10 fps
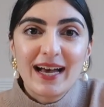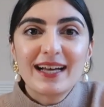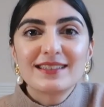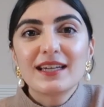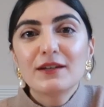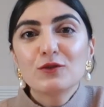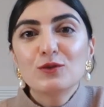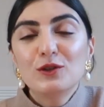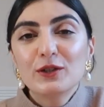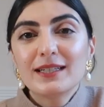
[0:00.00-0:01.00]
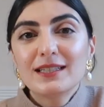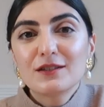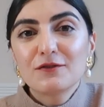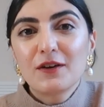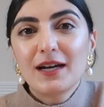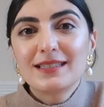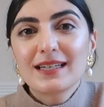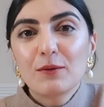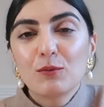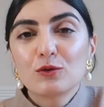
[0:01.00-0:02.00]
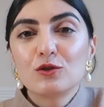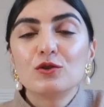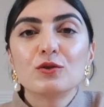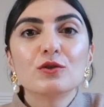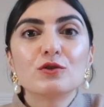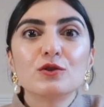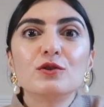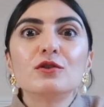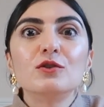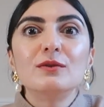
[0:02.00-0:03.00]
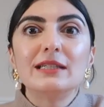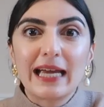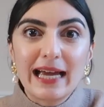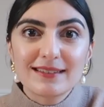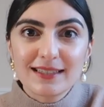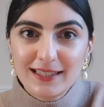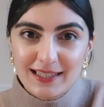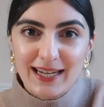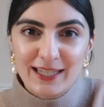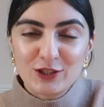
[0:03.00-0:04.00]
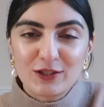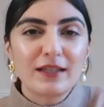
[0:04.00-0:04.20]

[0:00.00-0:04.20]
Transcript: And if you're looking to find out what to do as soon as you get engaged,